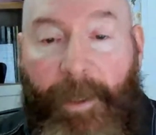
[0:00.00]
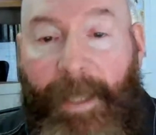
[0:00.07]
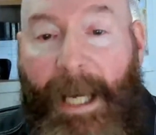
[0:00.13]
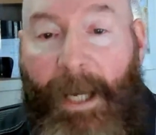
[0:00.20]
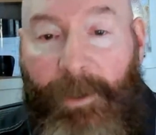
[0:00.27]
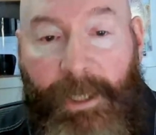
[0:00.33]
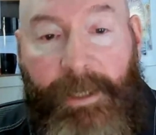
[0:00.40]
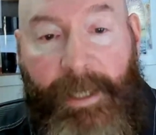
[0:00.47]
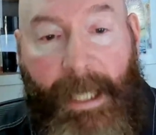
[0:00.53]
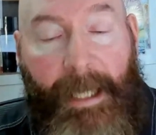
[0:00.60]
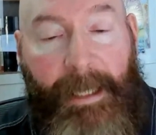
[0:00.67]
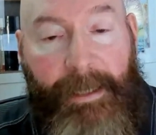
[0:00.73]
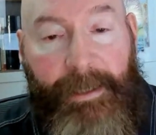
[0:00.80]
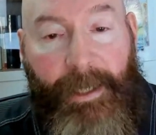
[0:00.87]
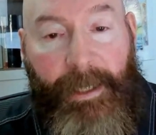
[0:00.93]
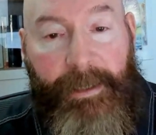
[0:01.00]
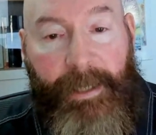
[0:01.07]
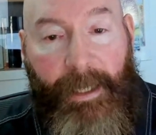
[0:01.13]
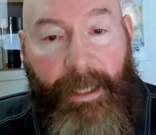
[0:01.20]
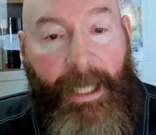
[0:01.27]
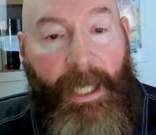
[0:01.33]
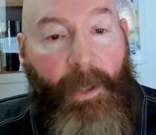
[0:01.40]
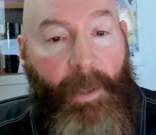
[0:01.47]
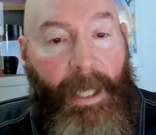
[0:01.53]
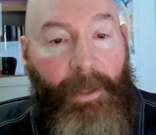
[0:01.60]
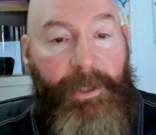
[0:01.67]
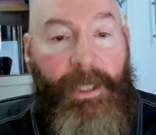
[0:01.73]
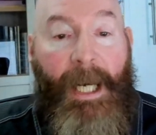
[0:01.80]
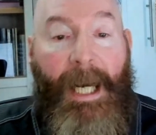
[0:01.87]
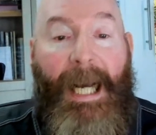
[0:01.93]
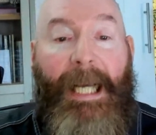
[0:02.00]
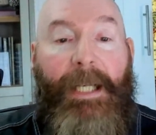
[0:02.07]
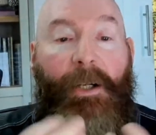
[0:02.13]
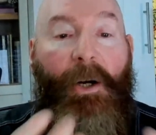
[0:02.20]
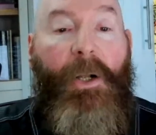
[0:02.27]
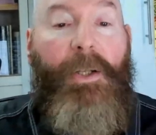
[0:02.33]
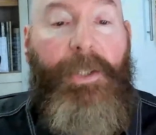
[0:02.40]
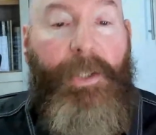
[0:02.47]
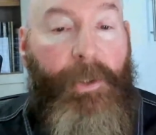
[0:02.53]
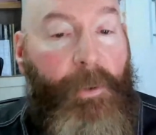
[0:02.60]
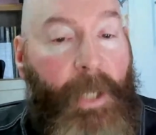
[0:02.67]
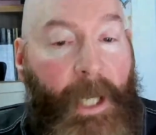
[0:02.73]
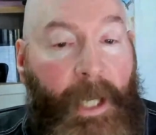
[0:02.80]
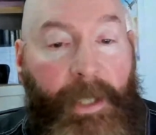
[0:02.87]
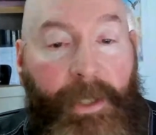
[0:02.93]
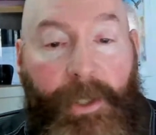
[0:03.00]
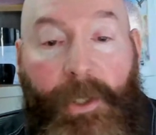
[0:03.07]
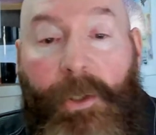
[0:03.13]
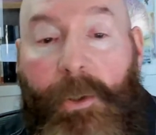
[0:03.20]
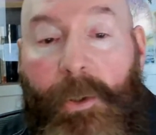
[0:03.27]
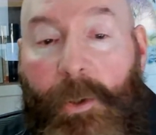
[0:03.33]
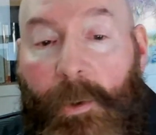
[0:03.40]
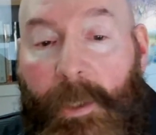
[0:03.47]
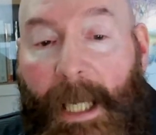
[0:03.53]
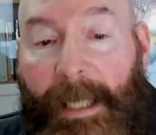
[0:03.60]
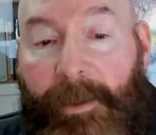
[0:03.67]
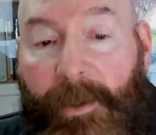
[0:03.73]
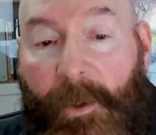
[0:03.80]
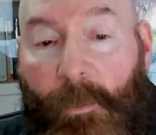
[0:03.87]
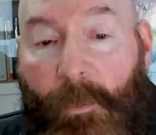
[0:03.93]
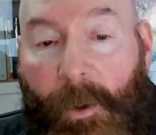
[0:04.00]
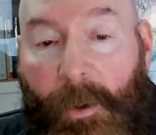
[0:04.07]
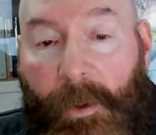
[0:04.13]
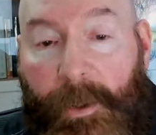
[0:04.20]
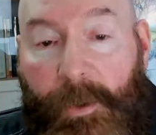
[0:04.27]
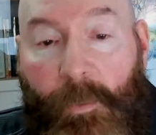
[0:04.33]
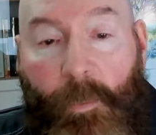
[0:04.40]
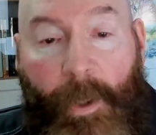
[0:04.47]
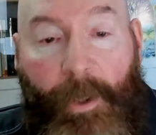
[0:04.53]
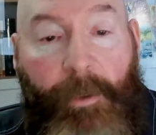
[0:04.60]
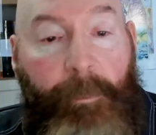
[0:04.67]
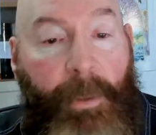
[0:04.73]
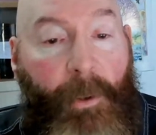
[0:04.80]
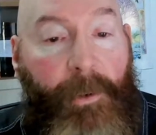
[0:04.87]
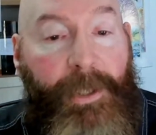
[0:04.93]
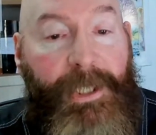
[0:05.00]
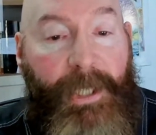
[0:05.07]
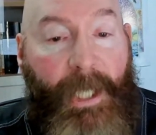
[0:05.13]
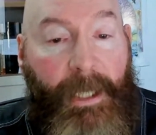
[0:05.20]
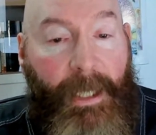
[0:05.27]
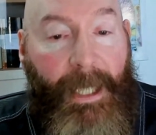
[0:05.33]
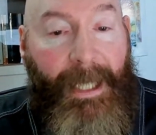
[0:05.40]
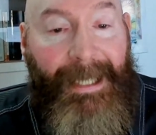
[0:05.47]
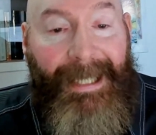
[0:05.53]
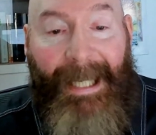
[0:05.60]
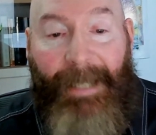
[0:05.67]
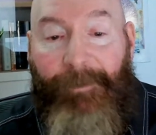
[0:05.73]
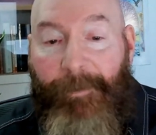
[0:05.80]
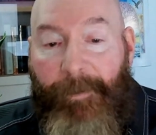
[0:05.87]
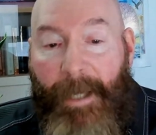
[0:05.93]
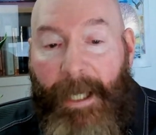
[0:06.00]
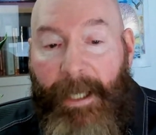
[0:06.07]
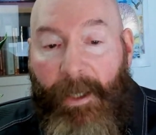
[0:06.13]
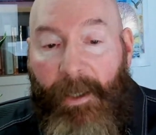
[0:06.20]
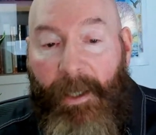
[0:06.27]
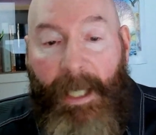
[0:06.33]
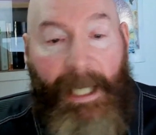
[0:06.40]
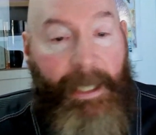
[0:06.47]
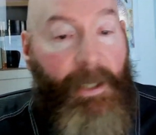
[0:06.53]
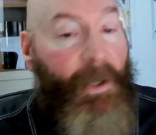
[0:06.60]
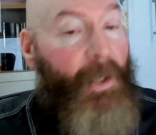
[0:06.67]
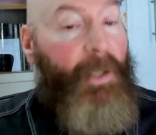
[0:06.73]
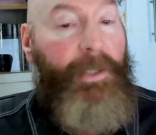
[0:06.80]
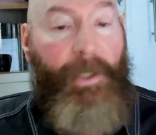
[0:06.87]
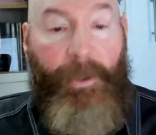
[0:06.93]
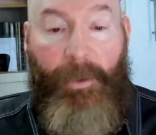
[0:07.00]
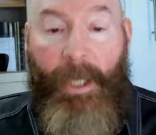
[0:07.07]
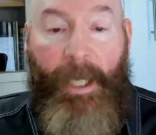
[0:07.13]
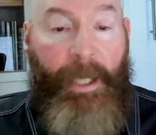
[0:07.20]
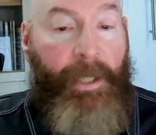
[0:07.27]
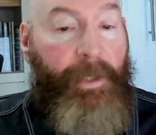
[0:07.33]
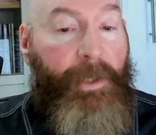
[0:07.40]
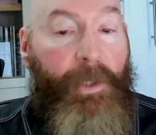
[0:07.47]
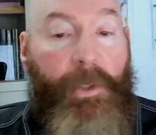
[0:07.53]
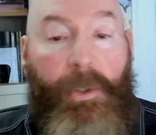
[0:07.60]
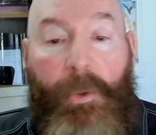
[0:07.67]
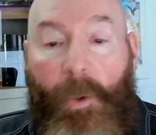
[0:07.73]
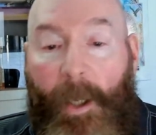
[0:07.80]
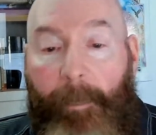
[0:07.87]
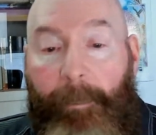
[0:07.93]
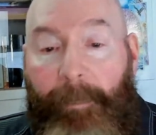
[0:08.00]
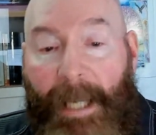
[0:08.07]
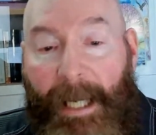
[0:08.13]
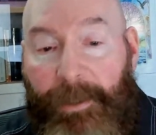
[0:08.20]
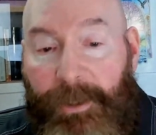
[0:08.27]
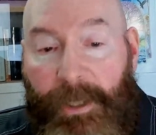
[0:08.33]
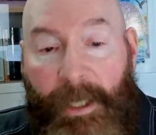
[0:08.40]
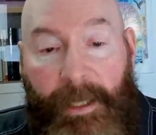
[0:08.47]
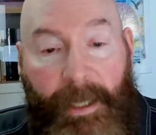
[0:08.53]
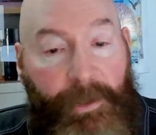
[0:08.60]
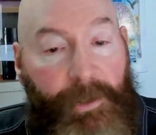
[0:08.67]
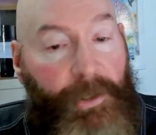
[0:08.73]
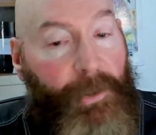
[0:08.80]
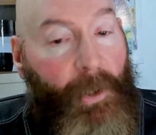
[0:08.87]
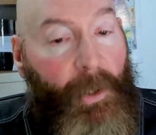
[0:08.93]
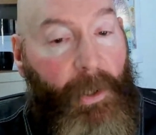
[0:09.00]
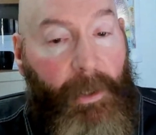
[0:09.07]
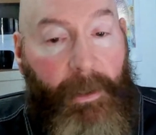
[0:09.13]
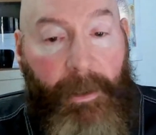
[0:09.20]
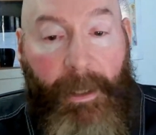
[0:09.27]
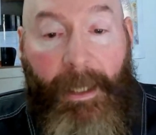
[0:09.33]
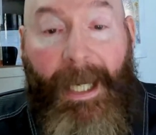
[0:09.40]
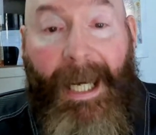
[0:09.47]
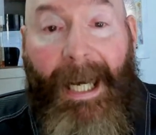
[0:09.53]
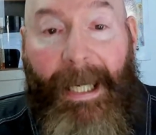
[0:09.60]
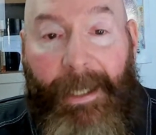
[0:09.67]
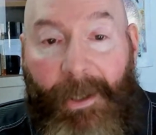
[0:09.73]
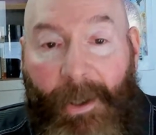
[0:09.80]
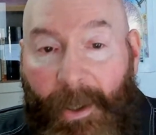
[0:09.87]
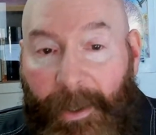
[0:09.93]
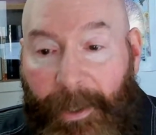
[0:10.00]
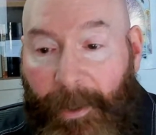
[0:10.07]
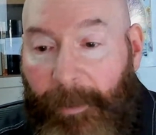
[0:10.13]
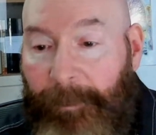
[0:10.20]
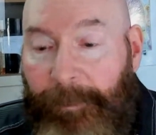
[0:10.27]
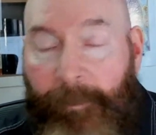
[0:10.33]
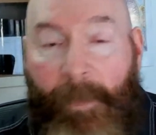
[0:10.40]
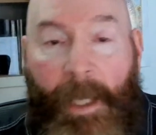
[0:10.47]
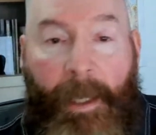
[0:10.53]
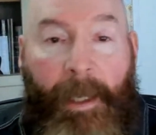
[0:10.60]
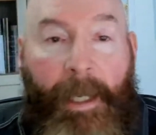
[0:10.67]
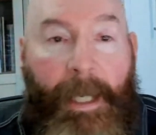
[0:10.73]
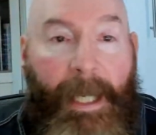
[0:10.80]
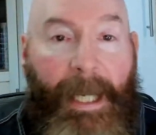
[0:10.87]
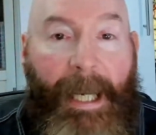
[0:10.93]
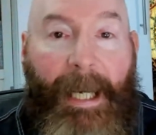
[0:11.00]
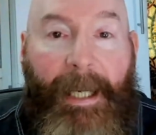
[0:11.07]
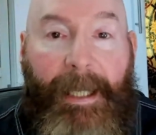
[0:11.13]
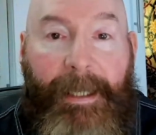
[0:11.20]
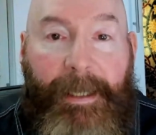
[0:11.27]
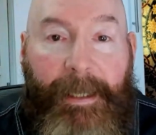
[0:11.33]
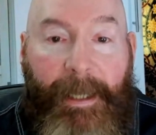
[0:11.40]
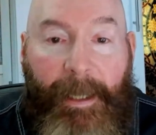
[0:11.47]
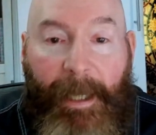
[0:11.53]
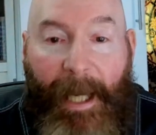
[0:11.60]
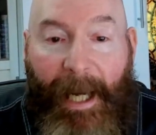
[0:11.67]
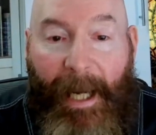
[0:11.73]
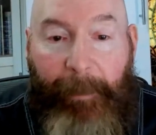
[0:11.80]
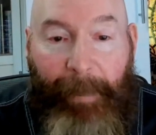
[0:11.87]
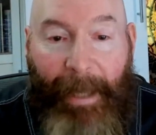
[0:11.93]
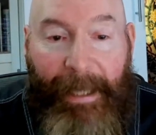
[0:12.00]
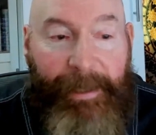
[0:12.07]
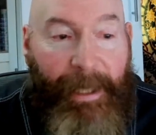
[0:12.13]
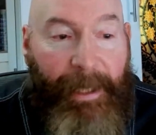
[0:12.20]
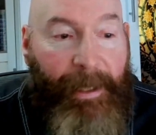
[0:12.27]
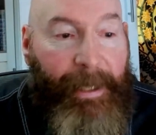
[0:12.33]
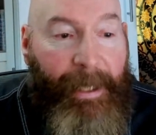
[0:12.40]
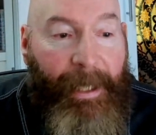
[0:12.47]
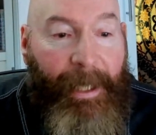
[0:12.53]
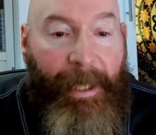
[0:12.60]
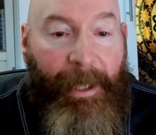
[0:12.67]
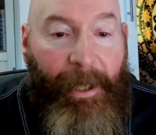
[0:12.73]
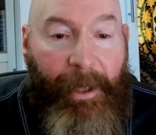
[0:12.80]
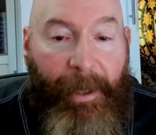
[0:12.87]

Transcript: fifth house is the Leo house, I call you. You who light the world with both sunlight and fire, I call you. You who are passionate and strong, I call you." And I basically